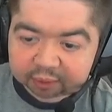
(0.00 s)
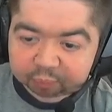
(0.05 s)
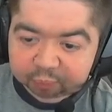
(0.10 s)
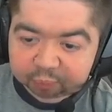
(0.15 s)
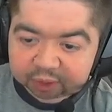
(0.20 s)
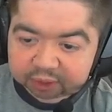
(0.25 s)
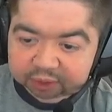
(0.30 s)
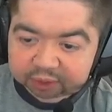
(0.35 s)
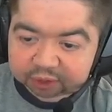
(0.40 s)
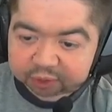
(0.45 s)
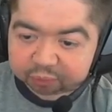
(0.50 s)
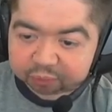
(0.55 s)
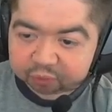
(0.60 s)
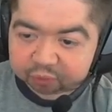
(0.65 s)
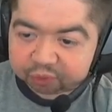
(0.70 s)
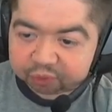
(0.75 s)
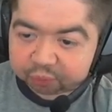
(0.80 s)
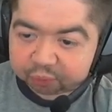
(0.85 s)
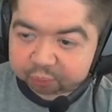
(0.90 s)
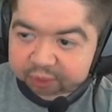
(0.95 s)
manage
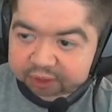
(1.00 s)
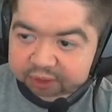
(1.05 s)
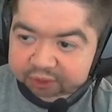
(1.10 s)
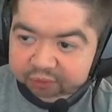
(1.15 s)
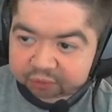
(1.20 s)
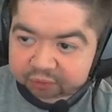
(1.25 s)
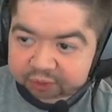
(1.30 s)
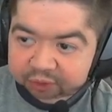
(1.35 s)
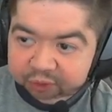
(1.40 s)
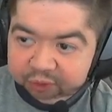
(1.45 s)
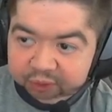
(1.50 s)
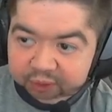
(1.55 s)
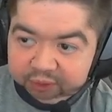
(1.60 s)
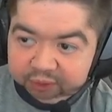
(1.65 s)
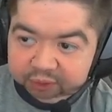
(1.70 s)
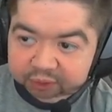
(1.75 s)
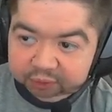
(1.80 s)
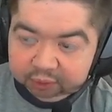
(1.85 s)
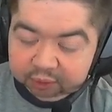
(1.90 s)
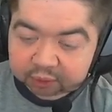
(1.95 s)
view my
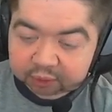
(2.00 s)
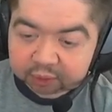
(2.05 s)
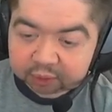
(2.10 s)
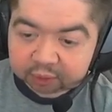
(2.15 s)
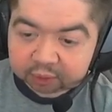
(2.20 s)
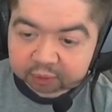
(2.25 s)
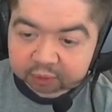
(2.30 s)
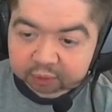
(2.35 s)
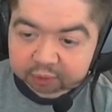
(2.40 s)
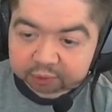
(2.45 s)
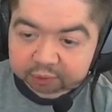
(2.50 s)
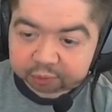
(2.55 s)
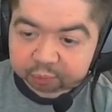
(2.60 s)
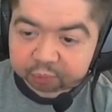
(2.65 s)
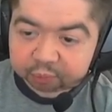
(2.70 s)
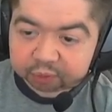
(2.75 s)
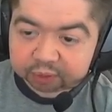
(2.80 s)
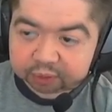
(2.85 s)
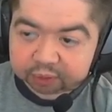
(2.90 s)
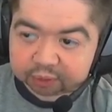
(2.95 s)
screenshots, you
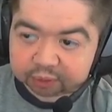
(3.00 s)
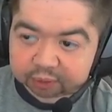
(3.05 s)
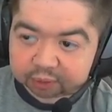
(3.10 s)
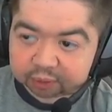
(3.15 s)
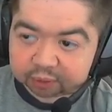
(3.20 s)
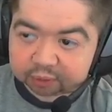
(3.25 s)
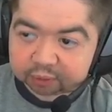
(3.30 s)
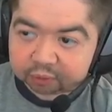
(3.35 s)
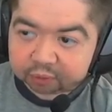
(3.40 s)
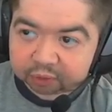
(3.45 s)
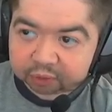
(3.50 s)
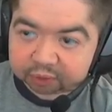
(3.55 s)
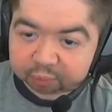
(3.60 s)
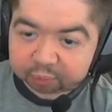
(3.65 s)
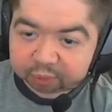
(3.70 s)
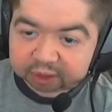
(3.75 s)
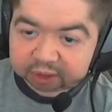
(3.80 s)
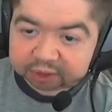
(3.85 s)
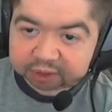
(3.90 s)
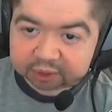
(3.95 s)
would
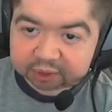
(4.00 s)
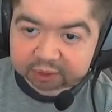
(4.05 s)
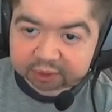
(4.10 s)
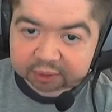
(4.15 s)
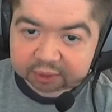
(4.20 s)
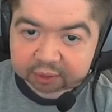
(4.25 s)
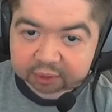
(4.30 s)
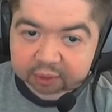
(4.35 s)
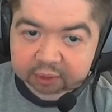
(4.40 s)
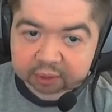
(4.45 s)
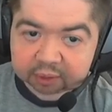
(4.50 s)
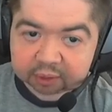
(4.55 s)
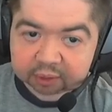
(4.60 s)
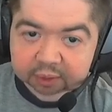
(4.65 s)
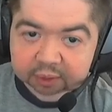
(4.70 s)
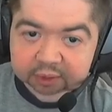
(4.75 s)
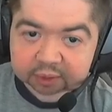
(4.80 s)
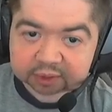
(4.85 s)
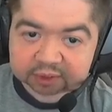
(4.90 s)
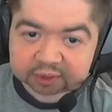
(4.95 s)
automatically
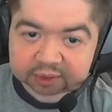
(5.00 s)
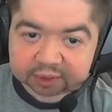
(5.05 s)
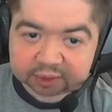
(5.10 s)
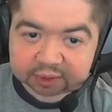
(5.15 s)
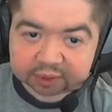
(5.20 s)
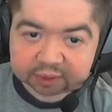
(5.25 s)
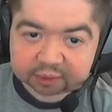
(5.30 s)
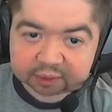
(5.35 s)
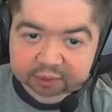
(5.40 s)
see